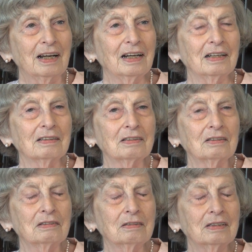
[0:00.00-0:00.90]
And
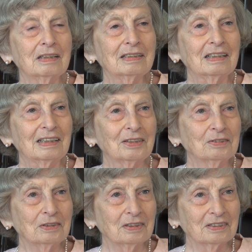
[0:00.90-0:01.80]

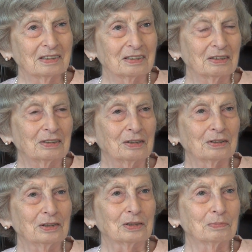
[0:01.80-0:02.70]
now it's there
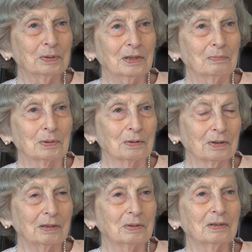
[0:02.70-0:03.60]
are these competing
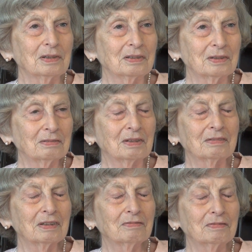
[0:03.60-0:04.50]
programs, and it's a
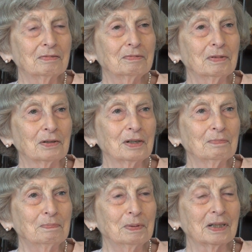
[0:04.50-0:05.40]
very
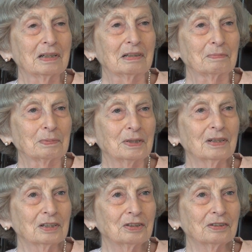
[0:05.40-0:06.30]
big
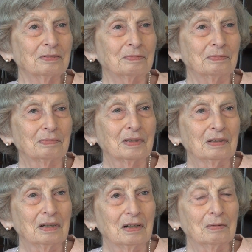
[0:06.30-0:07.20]
production. Mm -hmm.
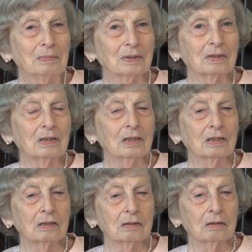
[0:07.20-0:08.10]
But
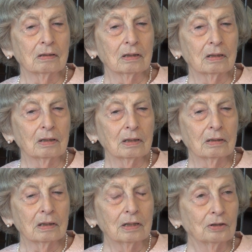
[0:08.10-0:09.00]
it
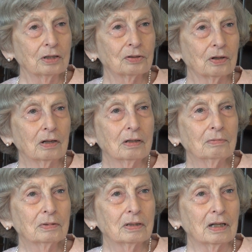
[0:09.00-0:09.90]
it started
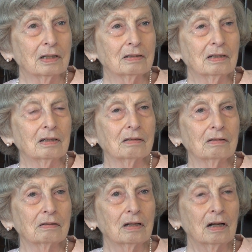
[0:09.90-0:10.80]
with that, and
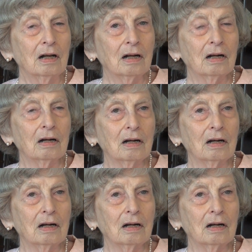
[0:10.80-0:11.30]
mm-hmm.